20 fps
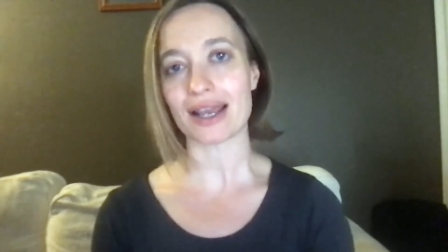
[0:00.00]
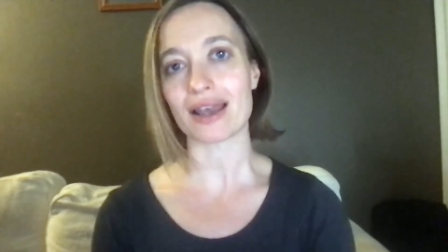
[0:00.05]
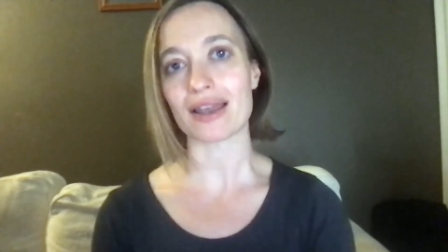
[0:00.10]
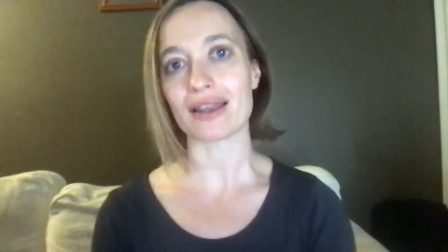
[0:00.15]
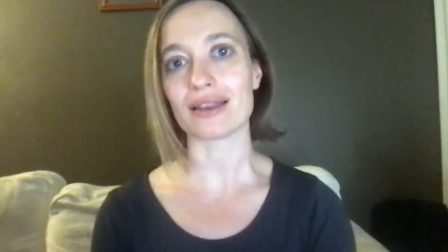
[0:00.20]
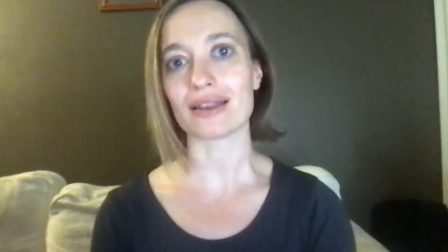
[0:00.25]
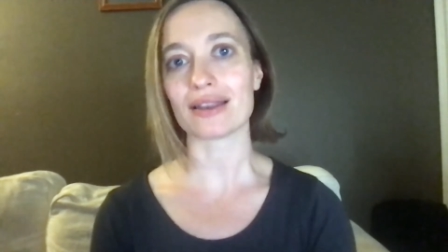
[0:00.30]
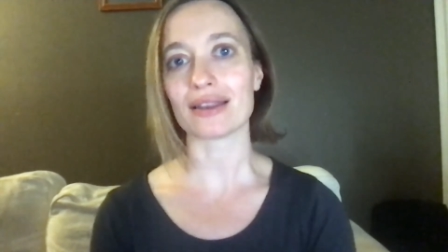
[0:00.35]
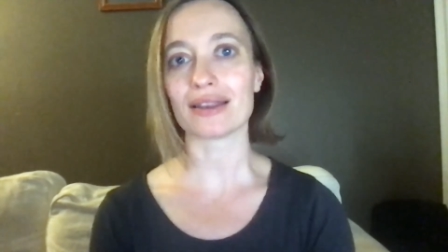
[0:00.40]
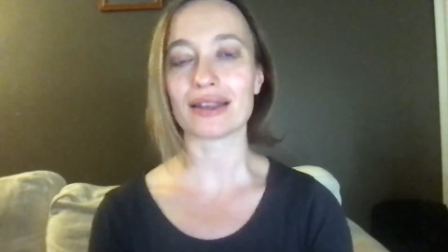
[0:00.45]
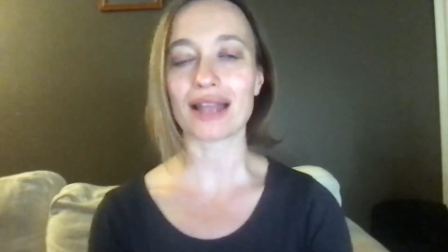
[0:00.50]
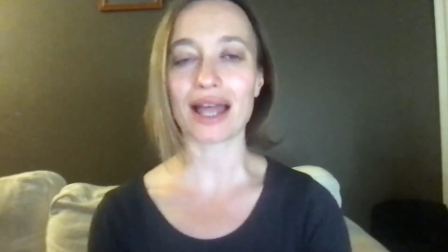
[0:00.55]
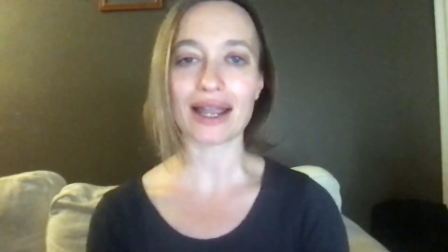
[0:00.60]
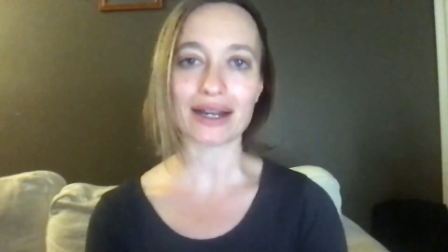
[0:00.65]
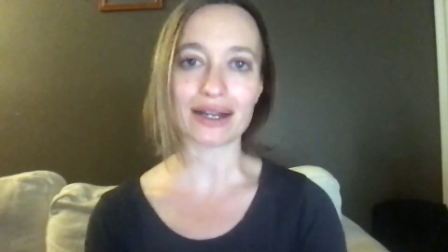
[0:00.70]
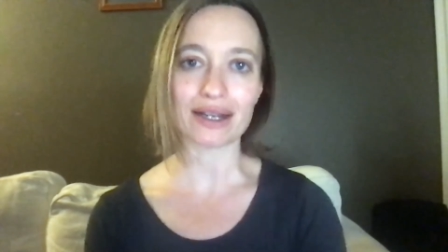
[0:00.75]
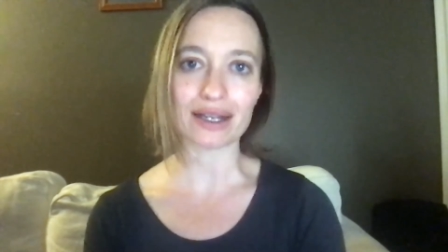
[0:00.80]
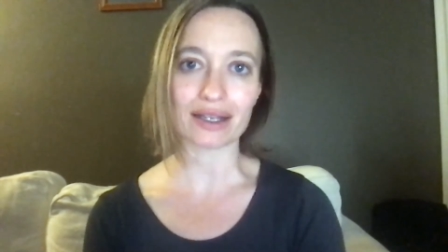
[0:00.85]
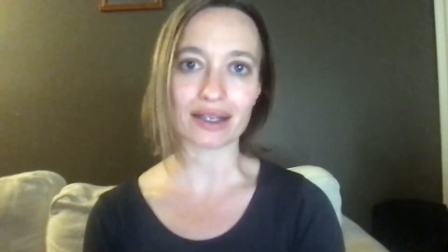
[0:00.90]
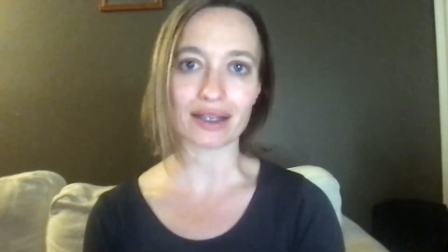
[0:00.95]
and
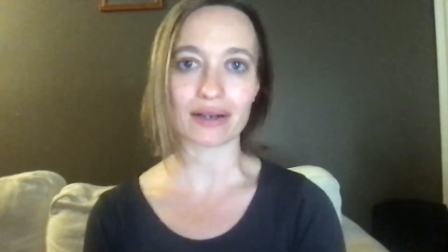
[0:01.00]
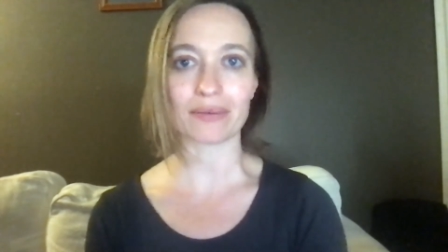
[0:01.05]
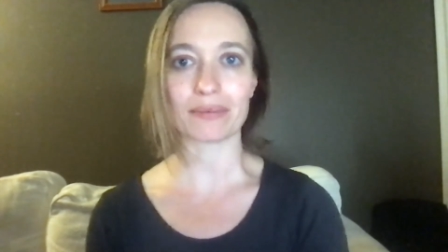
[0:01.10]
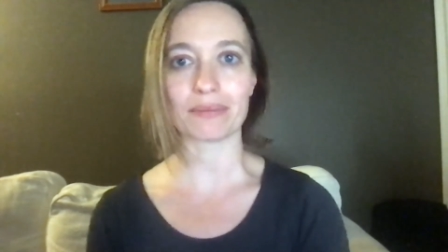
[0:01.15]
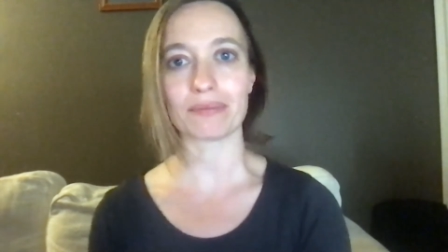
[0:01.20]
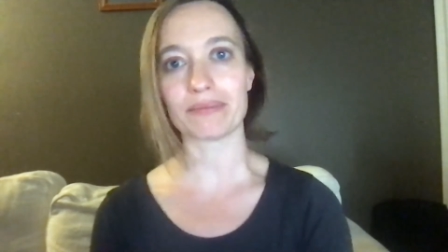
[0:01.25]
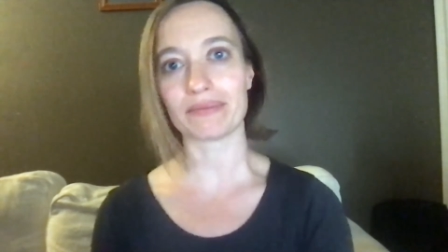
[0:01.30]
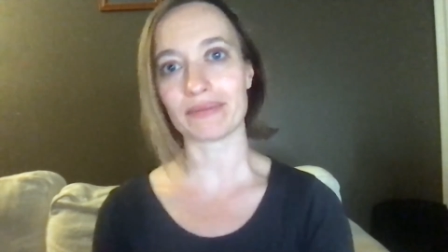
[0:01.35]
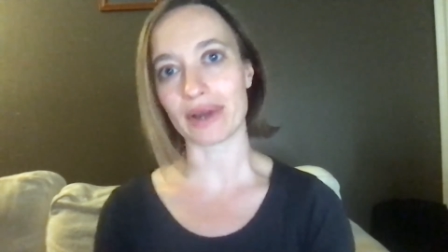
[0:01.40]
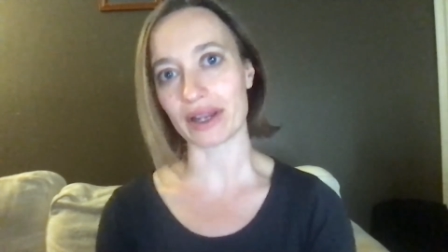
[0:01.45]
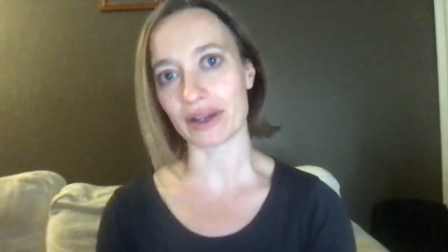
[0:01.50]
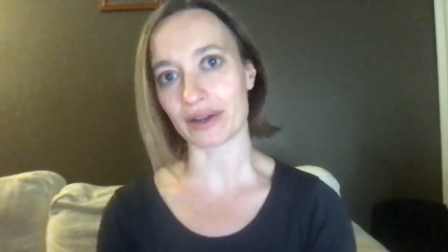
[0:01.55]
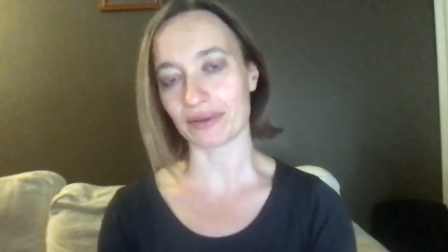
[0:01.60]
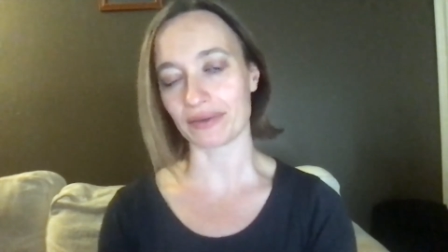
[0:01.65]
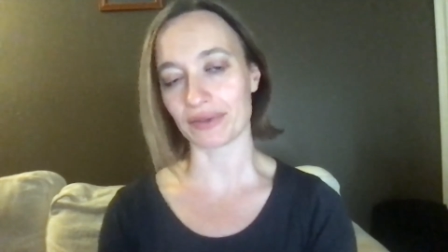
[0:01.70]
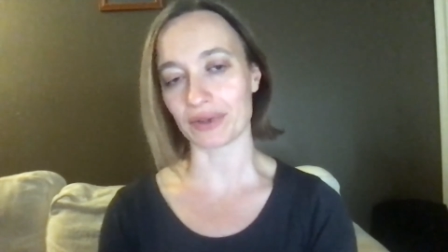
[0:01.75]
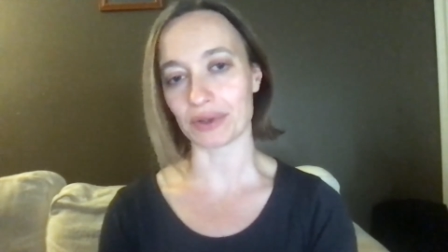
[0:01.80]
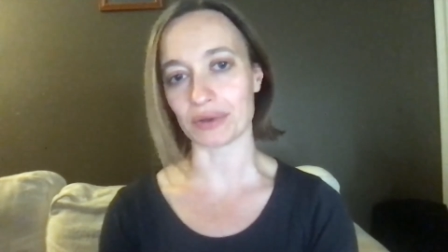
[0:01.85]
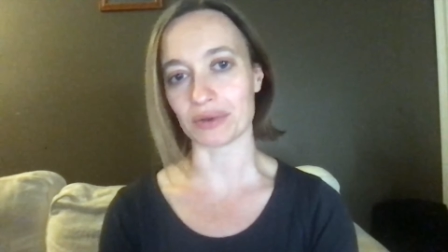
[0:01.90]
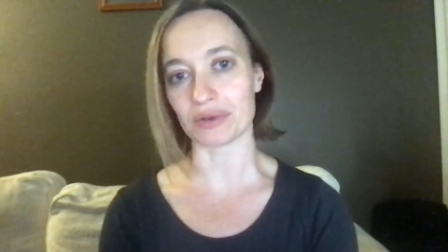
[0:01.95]
lighting and
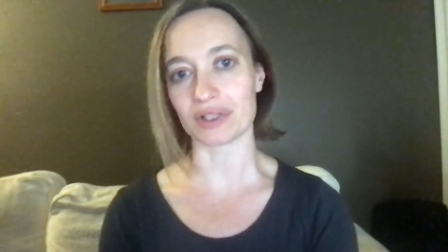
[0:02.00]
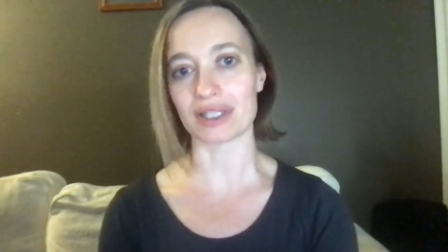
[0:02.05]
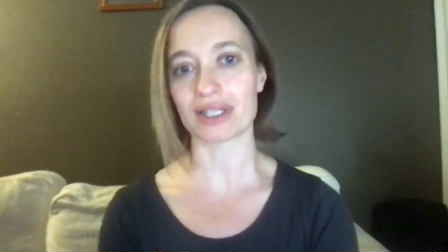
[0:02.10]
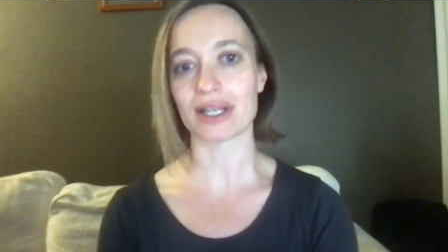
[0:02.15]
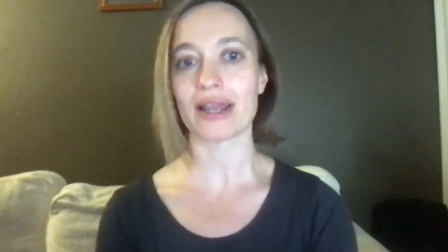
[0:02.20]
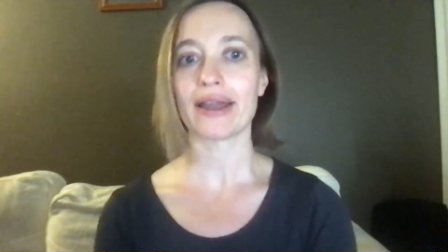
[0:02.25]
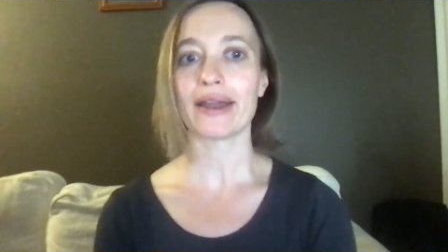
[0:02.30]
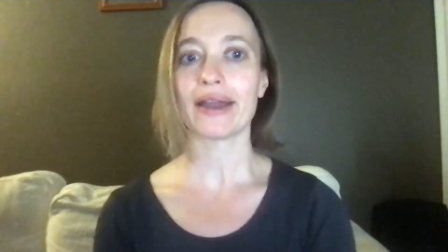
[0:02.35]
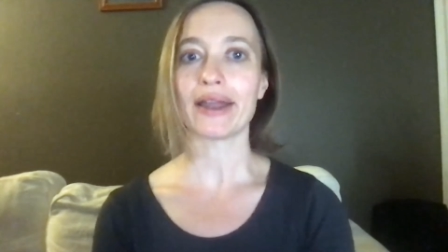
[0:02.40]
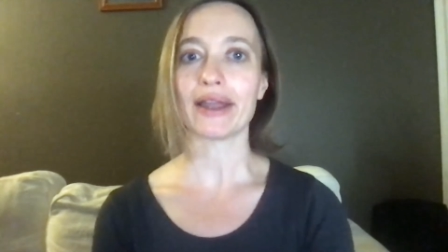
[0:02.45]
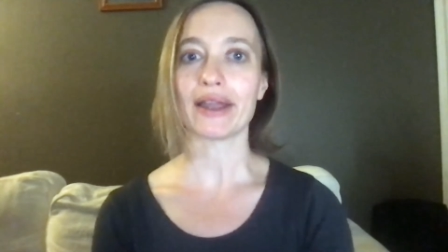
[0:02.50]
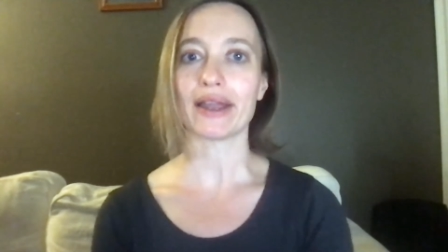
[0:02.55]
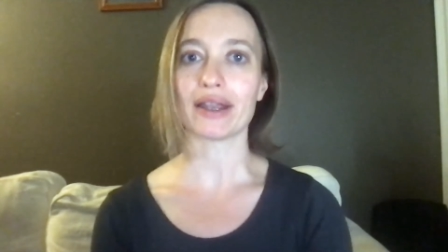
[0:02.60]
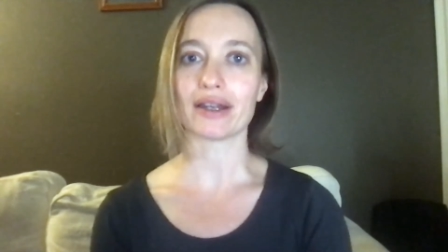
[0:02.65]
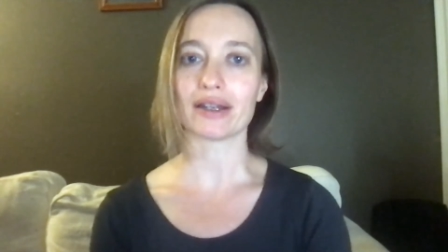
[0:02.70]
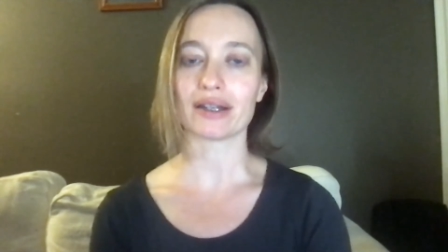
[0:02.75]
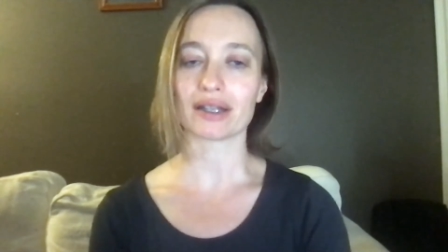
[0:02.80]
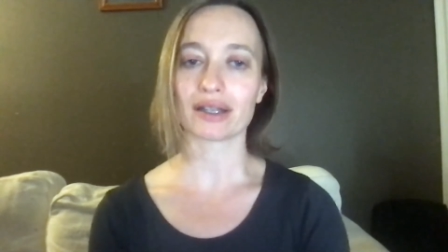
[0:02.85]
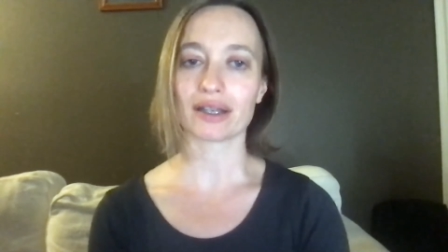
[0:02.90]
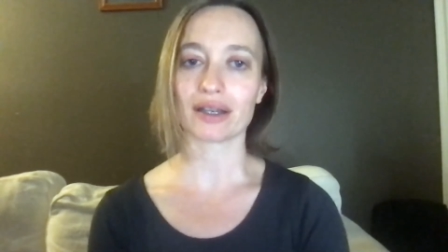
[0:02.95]
microphones
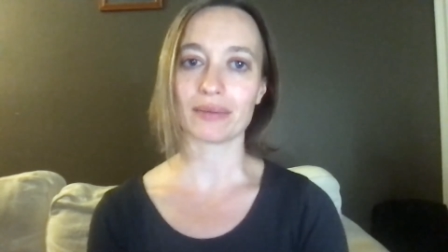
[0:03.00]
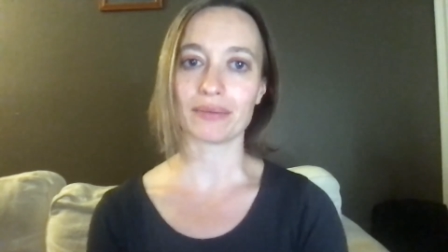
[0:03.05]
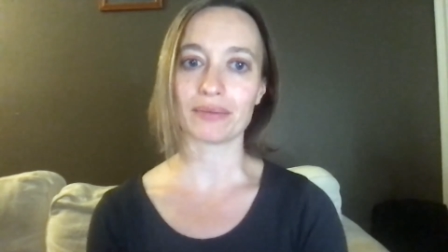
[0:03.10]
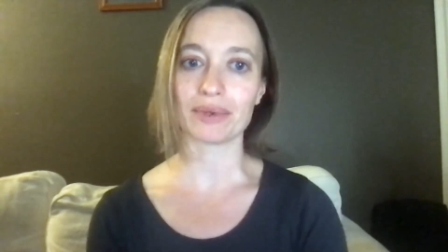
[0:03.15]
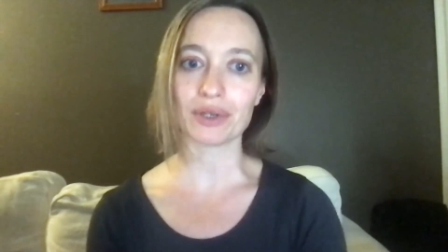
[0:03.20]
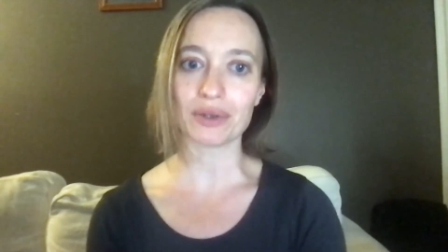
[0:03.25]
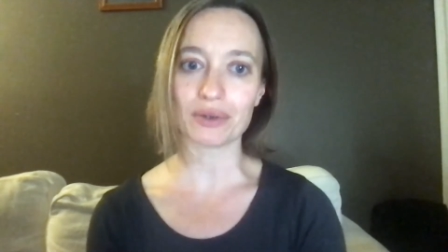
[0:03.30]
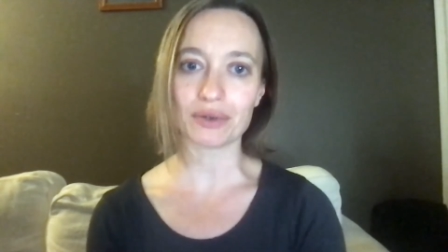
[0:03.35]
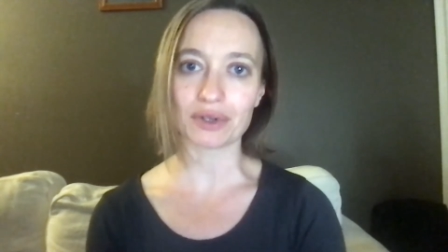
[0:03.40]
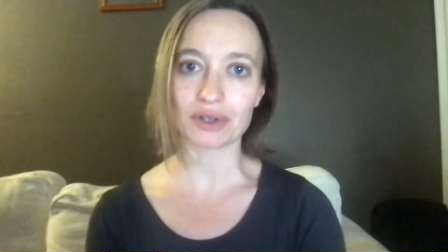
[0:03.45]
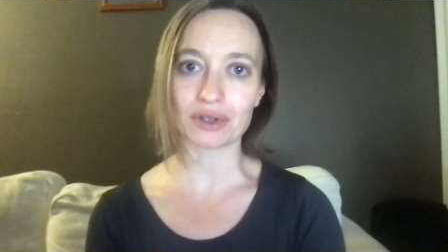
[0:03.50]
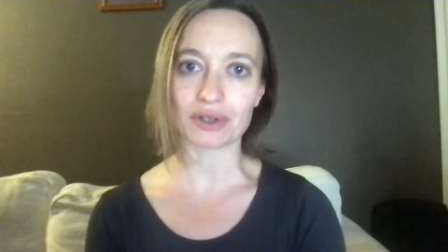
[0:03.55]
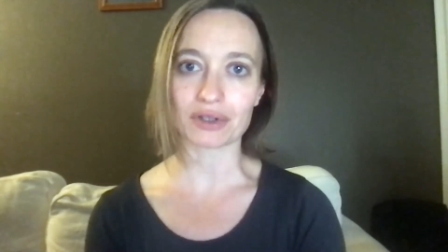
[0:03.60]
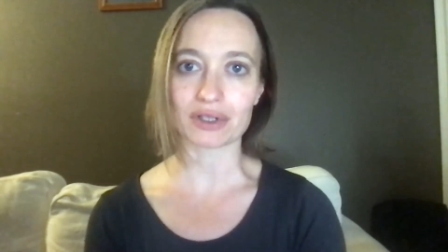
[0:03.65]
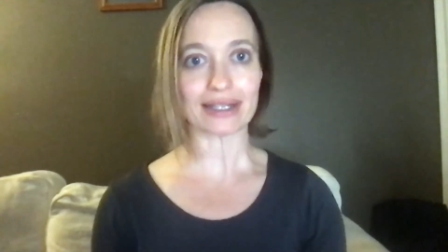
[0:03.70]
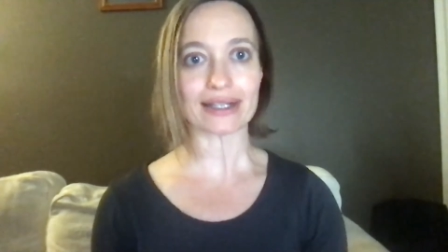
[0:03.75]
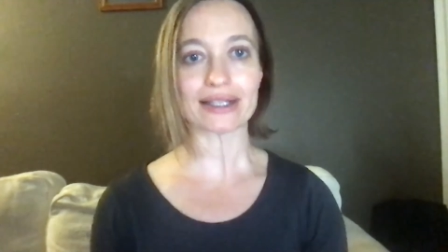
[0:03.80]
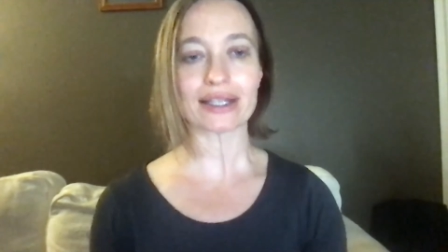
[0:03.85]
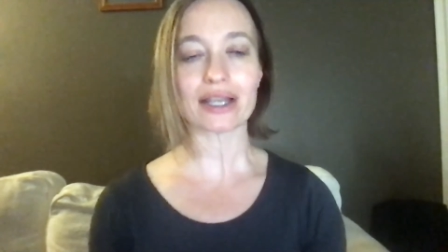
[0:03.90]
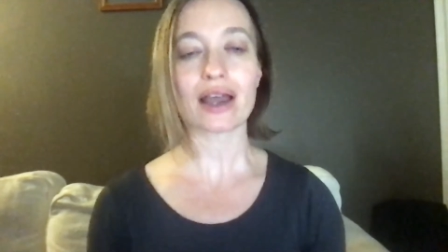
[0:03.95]
and
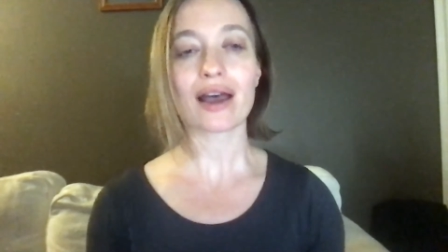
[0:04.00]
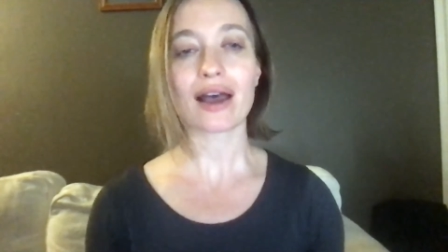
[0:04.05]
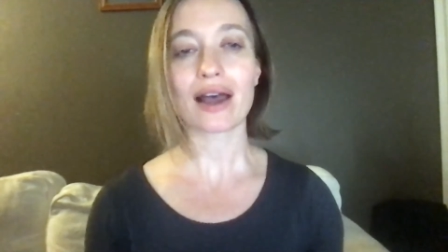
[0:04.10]
computers.